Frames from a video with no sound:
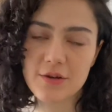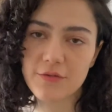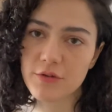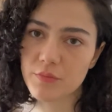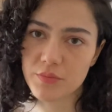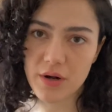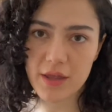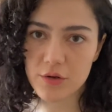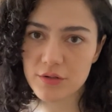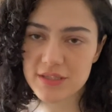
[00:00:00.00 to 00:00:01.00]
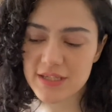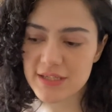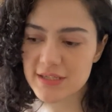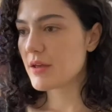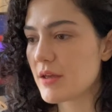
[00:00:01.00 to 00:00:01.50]
of your
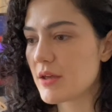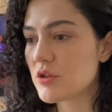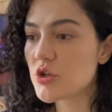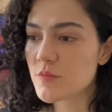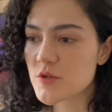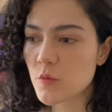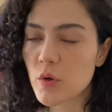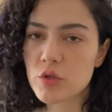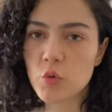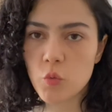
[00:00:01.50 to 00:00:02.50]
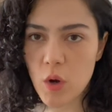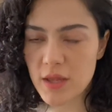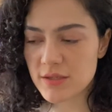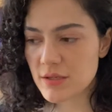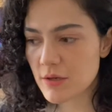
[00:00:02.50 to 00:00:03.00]
priorities in terms of what you
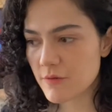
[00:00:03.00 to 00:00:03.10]
want